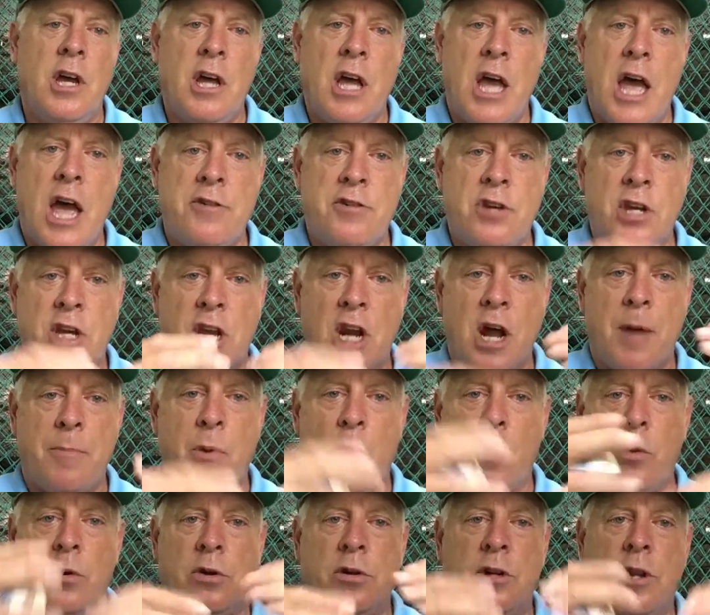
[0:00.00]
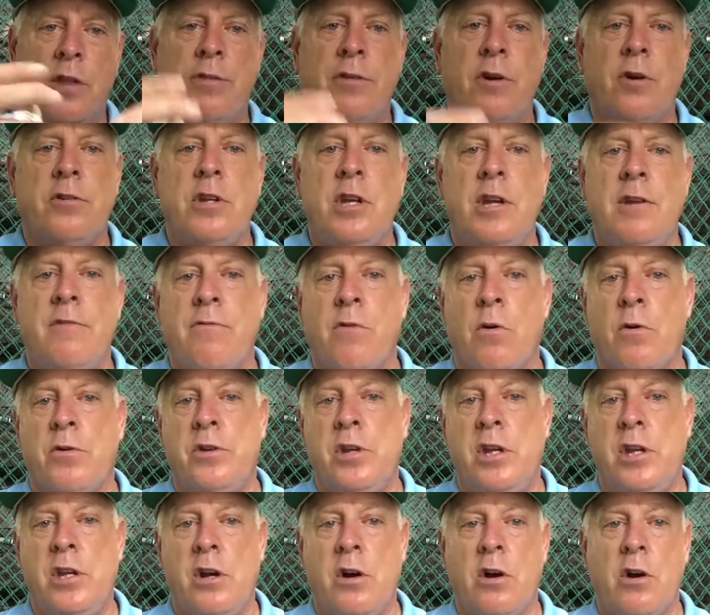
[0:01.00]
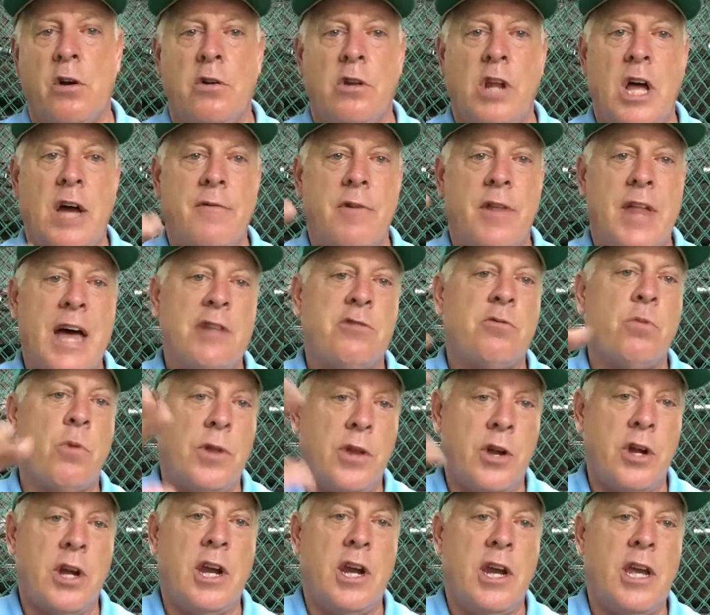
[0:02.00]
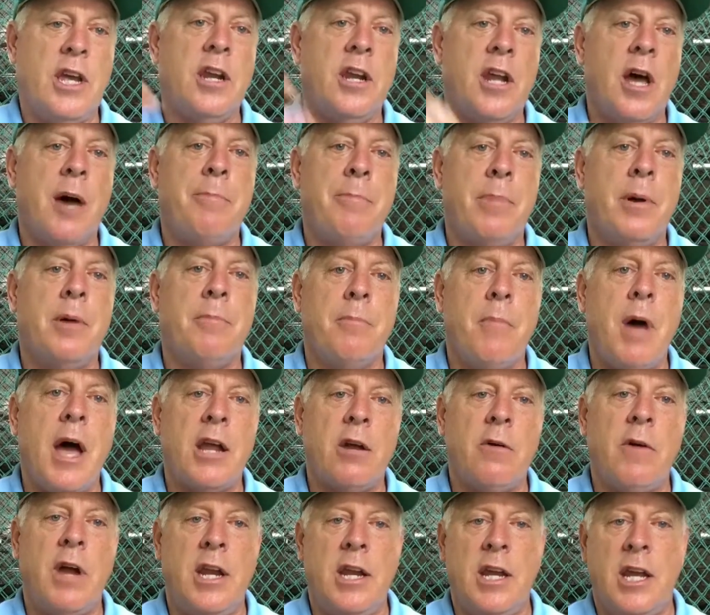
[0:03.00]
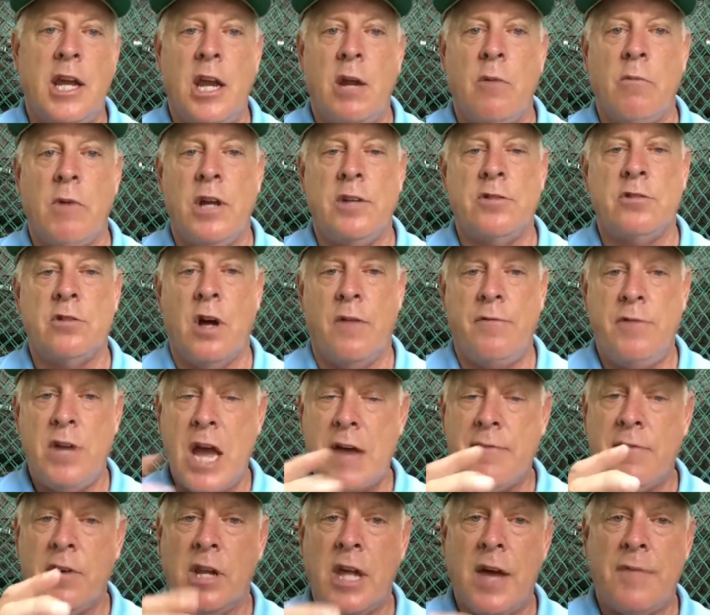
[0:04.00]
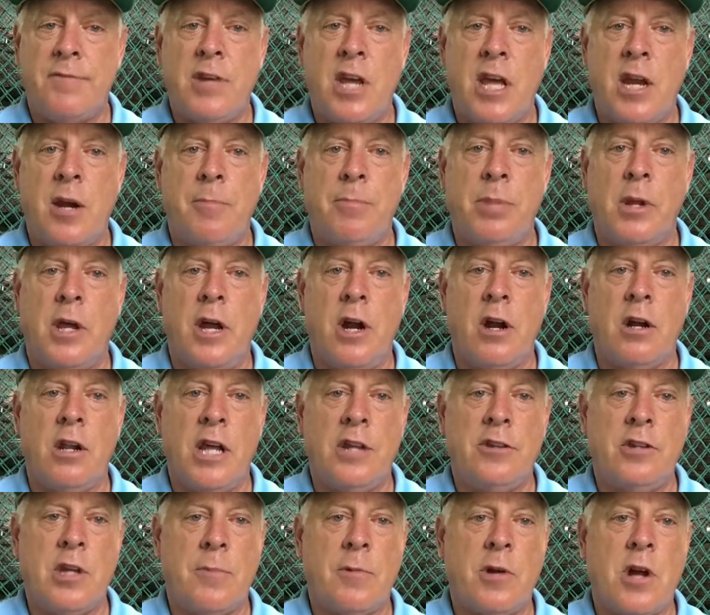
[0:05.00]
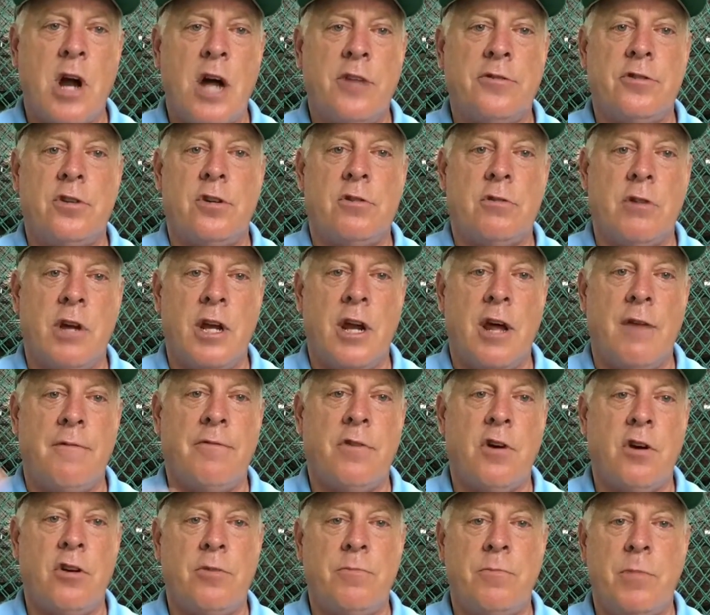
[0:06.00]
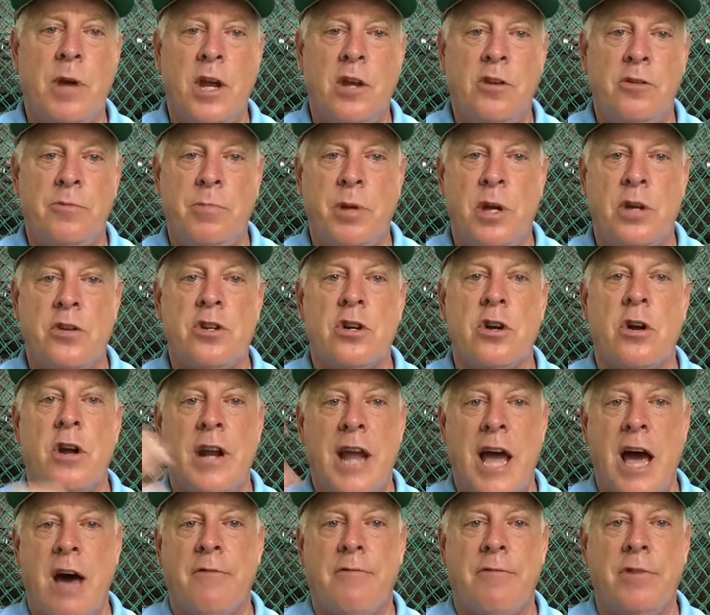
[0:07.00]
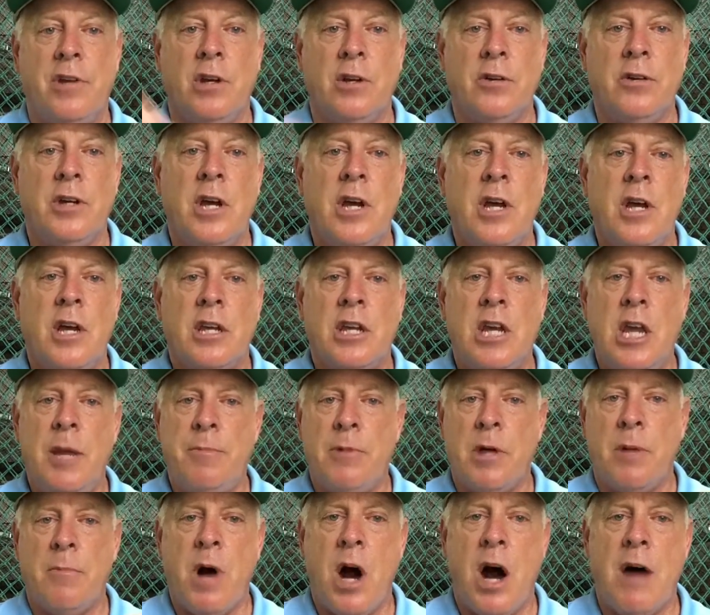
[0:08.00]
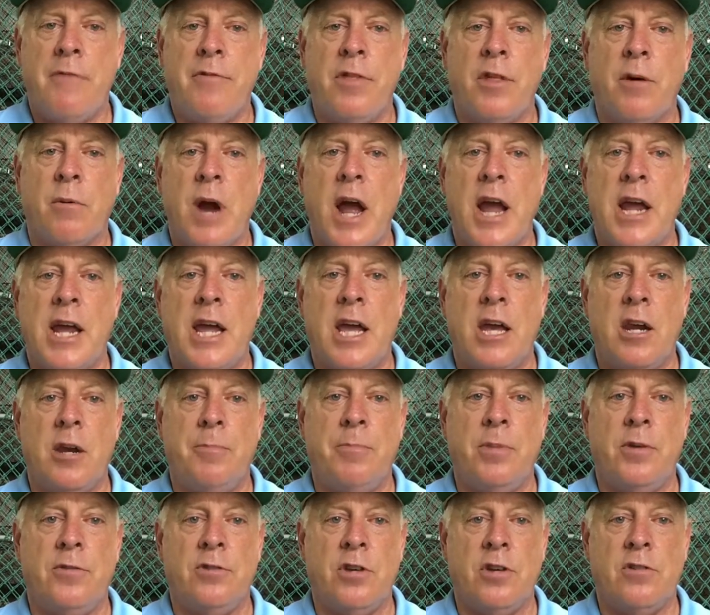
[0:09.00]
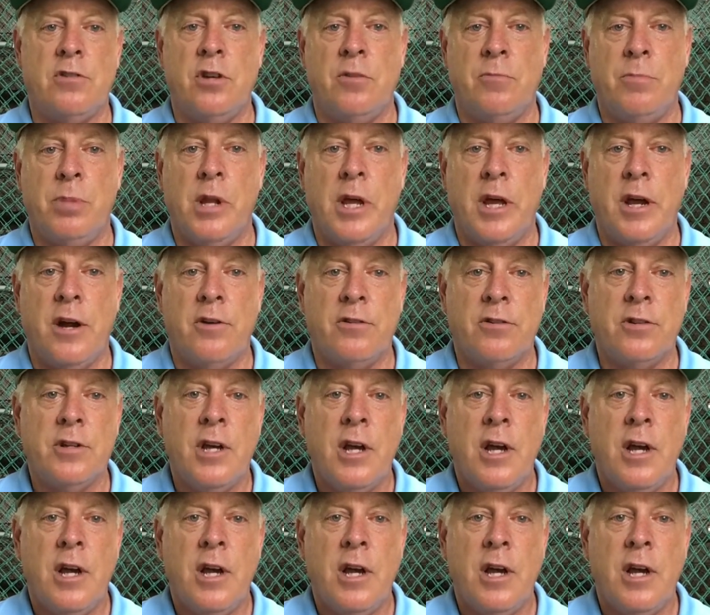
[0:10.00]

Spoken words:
As you get up older in the 13, 14-year-old level, that's where they're going to end up migrating anyway. So if you have a left-handed player, let them concentrate on first base, pitcher, and outfield. Keep them off the right-handed position players.